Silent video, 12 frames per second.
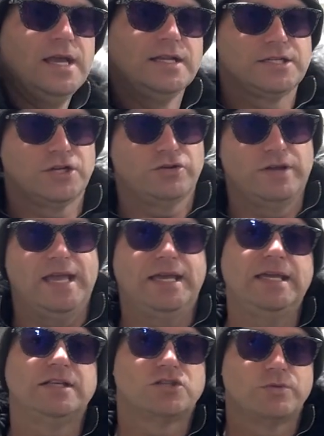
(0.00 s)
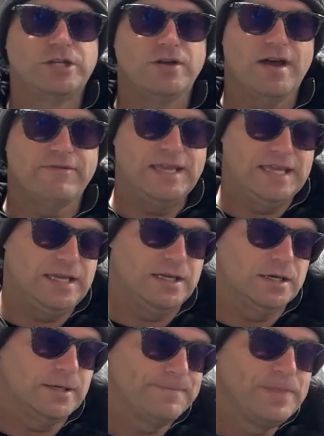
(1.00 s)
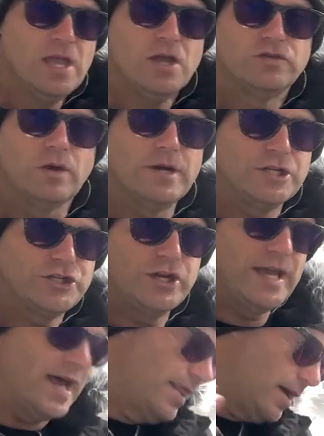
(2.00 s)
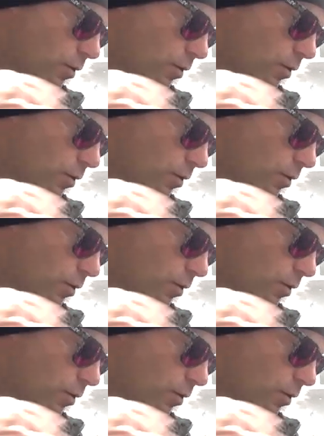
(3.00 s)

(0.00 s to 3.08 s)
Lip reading: to create heat. So we do have a heater. So I want to show you how that